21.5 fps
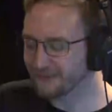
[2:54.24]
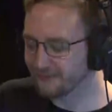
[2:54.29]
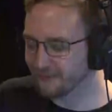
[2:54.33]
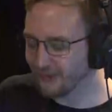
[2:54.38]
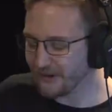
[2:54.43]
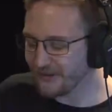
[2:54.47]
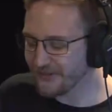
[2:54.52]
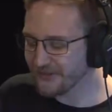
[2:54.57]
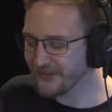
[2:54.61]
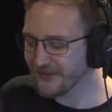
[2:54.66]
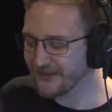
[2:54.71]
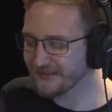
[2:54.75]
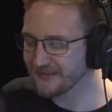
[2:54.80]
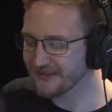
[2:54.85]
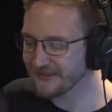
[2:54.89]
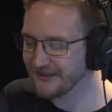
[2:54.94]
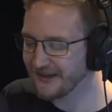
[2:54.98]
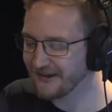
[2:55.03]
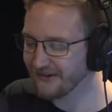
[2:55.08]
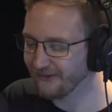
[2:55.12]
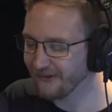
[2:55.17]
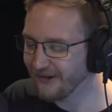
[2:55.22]
one thing that
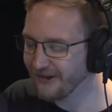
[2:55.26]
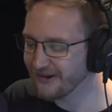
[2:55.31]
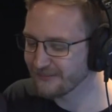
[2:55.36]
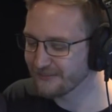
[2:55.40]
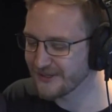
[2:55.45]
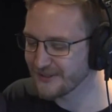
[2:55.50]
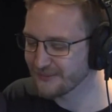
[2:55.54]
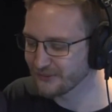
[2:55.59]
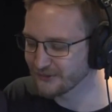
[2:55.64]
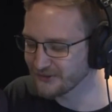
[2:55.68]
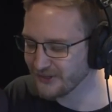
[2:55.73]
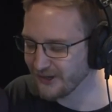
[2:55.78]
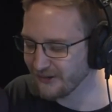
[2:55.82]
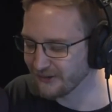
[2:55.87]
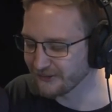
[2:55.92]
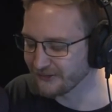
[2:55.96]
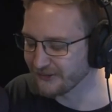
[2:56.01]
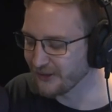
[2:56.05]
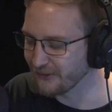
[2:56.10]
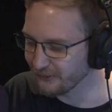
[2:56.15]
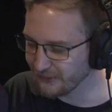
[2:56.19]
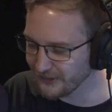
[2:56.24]
got a lot of people
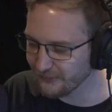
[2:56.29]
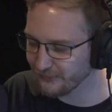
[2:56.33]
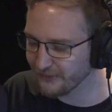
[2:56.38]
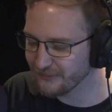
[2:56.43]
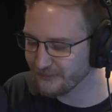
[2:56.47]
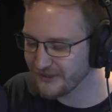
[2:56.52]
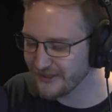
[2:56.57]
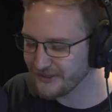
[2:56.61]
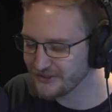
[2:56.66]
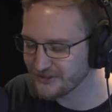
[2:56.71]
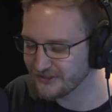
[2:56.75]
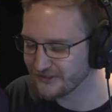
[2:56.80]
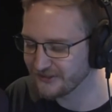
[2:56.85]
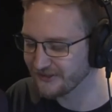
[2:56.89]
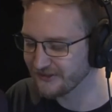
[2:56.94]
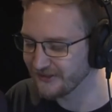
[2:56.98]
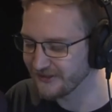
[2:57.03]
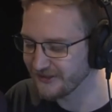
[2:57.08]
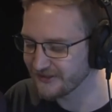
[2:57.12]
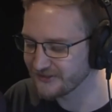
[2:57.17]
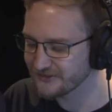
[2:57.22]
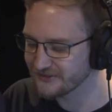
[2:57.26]
talking, though, and we mentioned
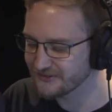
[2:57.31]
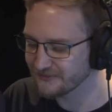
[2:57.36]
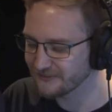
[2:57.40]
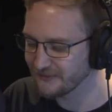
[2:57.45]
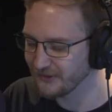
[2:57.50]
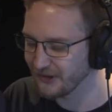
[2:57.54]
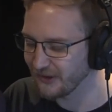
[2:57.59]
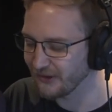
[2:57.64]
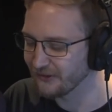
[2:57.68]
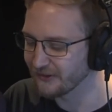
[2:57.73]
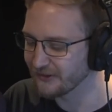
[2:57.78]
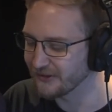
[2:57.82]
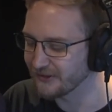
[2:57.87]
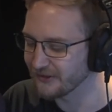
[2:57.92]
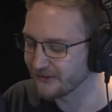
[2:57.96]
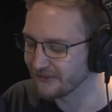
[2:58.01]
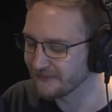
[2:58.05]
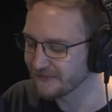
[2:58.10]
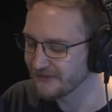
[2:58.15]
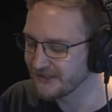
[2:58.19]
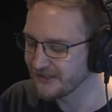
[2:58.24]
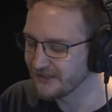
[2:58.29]
this
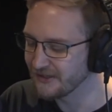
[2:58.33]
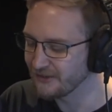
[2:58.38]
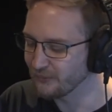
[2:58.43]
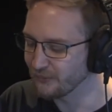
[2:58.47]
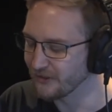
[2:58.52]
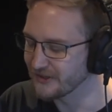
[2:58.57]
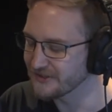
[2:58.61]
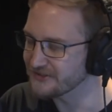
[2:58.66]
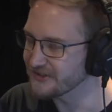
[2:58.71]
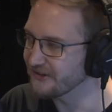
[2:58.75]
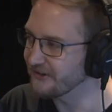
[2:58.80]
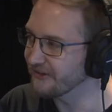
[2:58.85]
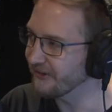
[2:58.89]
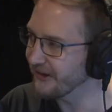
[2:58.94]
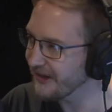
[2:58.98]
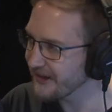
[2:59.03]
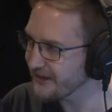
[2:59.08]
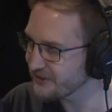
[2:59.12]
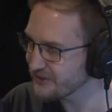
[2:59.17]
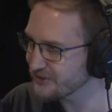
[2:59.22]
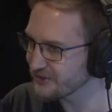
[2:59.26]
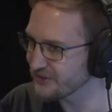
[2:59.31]
earlier, was
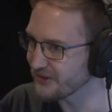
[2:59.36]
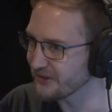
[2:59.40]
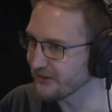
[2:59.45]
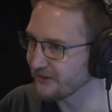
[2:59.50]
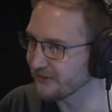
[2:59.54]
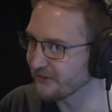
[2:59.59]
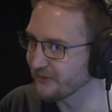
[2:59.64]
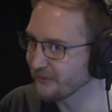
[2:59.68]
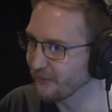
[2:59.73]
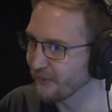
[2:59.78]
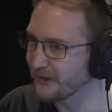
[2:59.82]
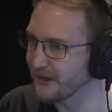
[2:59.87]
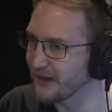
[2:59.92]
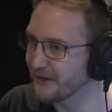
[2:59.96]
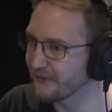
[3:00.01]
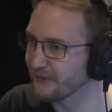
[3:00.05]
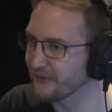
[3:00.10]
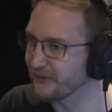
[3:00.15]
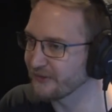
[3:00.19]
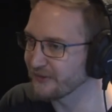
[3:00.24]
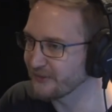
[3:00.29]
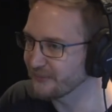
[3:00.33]
last year
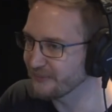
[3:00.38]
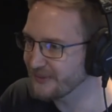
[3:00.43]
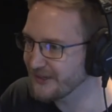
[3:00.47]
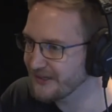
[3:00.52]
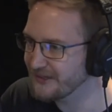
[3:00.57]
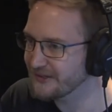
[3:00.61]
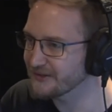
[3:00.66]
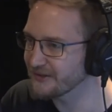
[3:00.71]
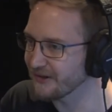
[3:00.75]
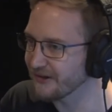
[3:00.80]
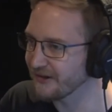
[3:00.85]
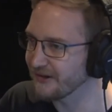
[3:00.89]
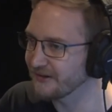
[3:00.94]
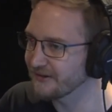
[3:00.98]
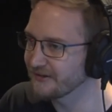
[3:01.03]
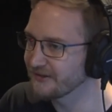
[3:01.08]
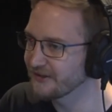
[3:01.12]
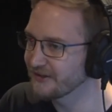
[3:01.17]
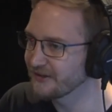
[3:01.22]
whenever the Pentagon